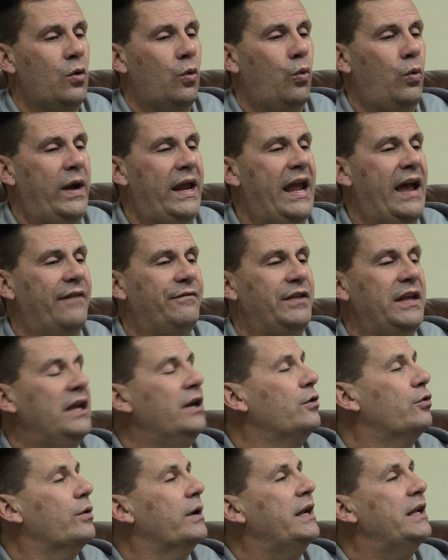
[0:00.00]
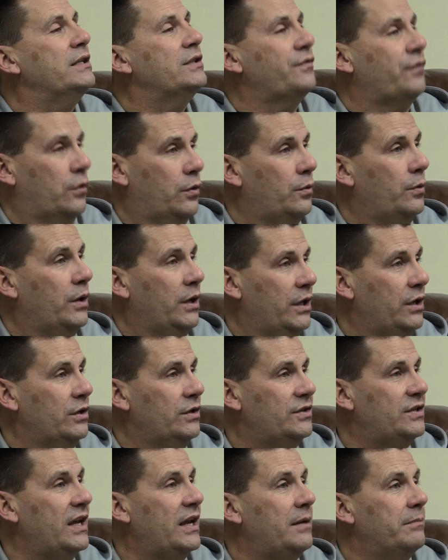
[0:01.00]
we have the ingredients for a really
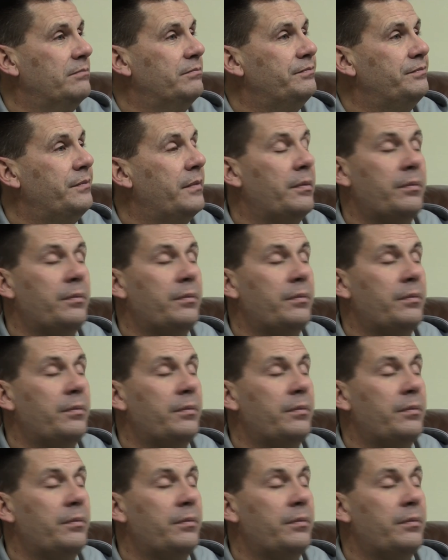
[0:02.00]
good team.